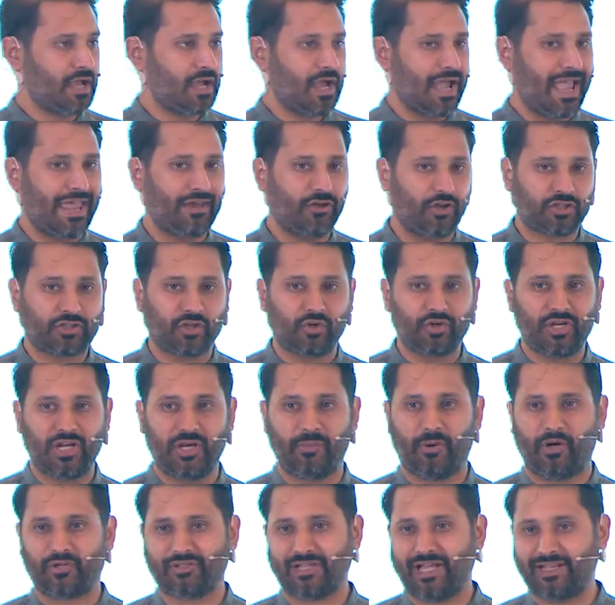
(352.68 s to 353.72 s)
and not only
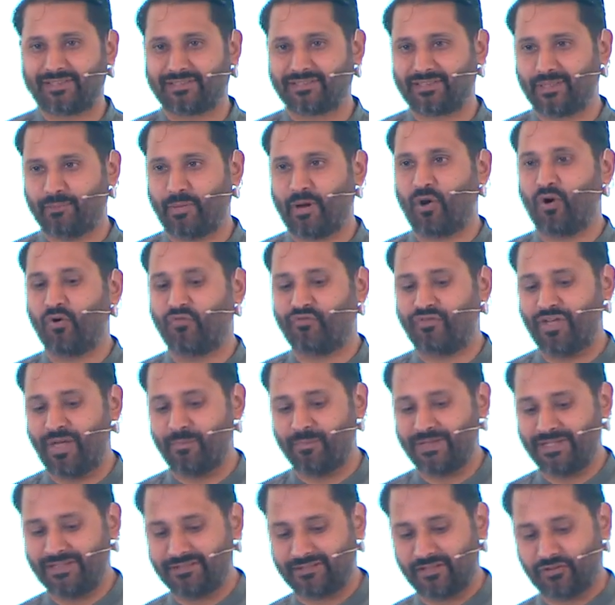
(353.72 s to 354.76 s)
about us, about our
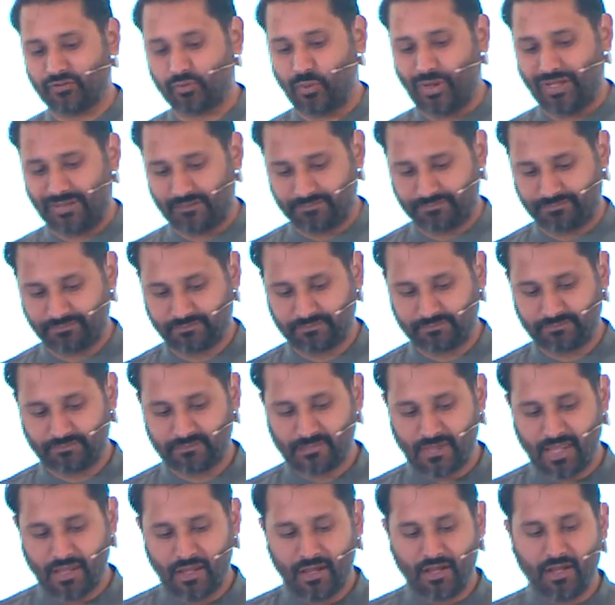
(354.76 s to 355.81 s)
families as well.
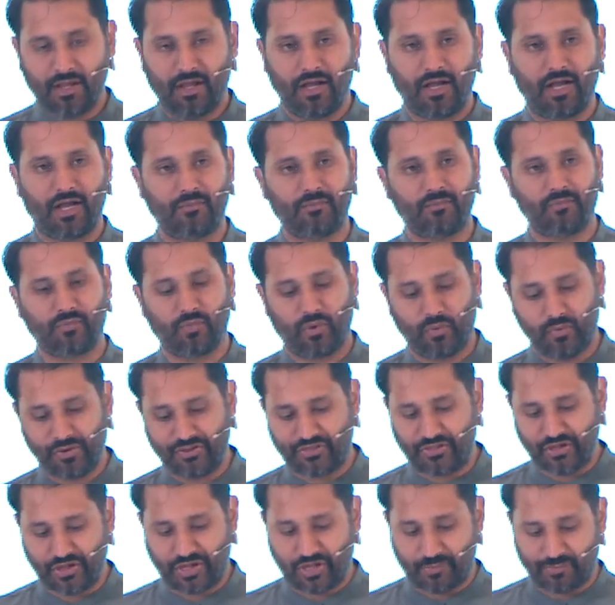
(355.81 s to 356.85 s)
When we
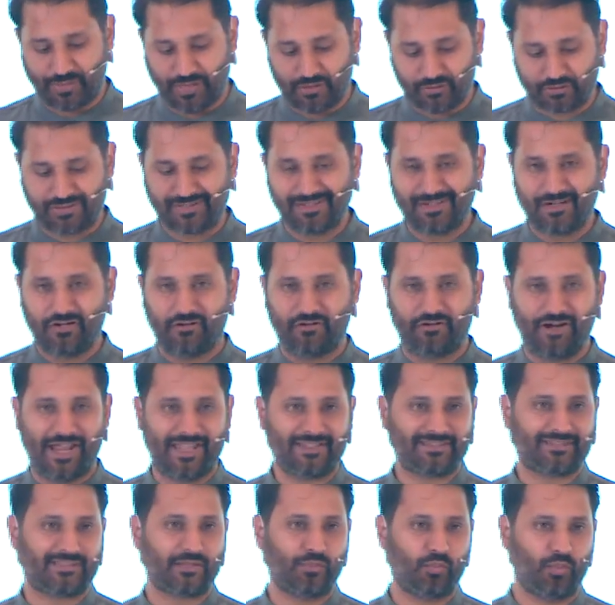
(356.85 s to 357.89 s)
think about
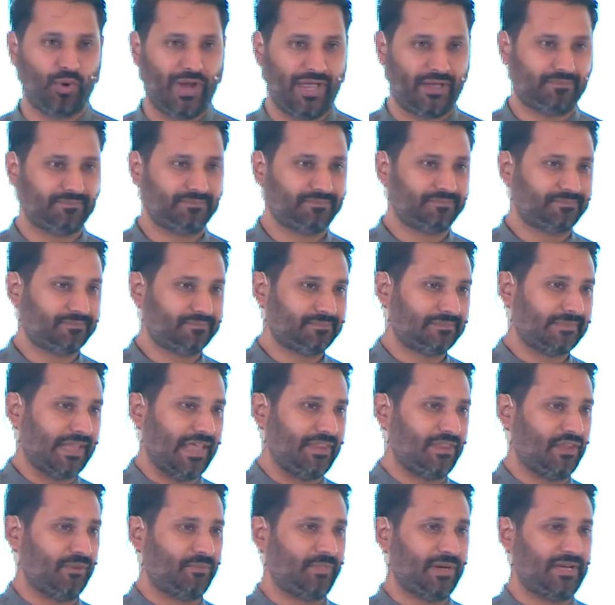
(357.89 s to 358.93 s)
ransomware
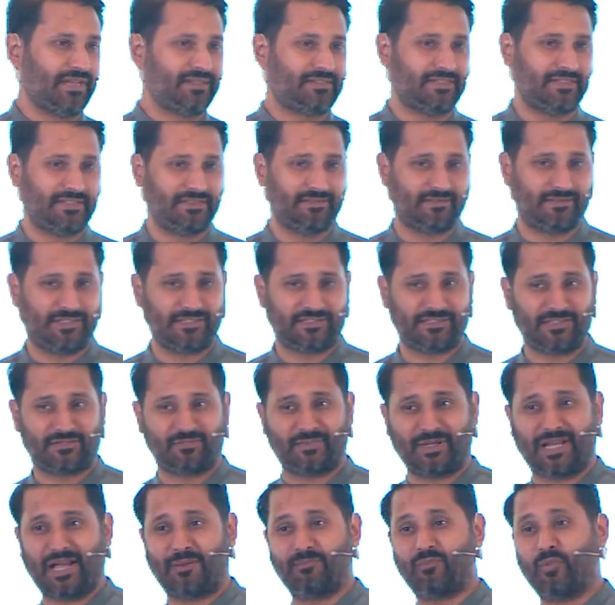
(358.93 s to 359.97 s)
and the ability, this has
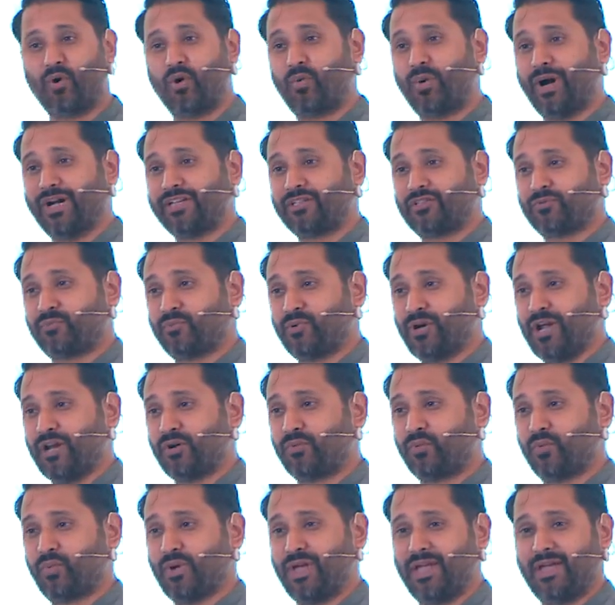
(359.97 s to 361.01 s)
become more
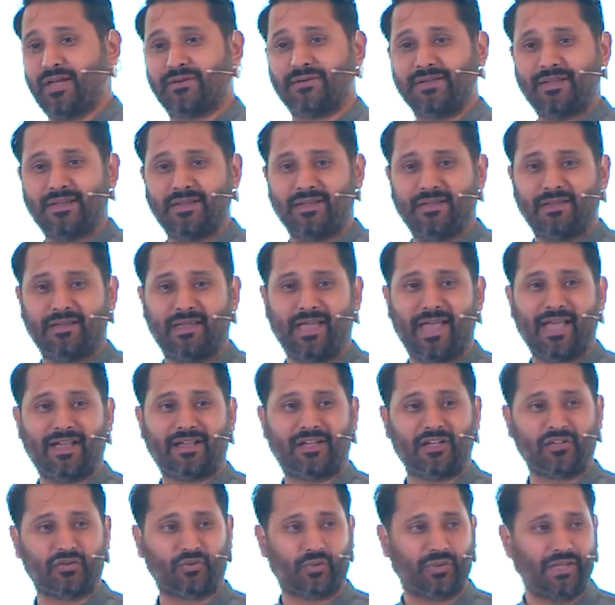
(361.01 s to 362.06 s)
widespread, where
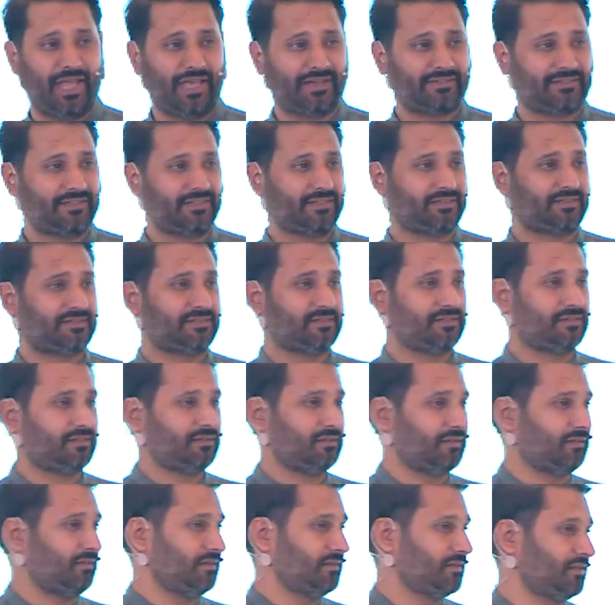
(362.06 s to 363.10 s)
hackers will access
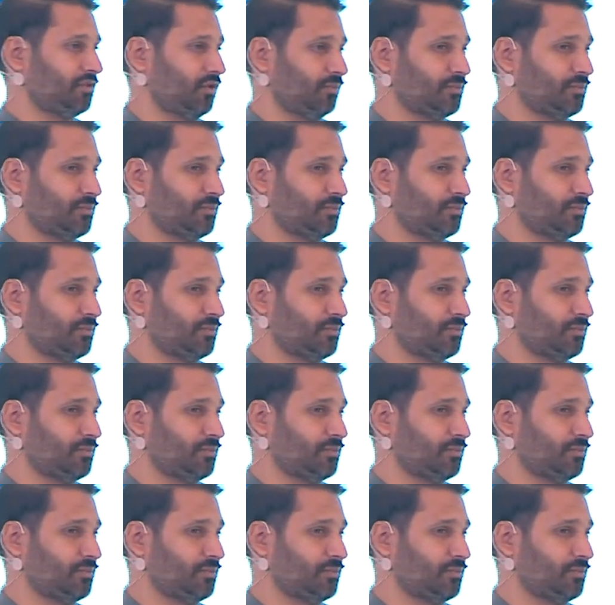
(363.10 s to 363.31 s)
your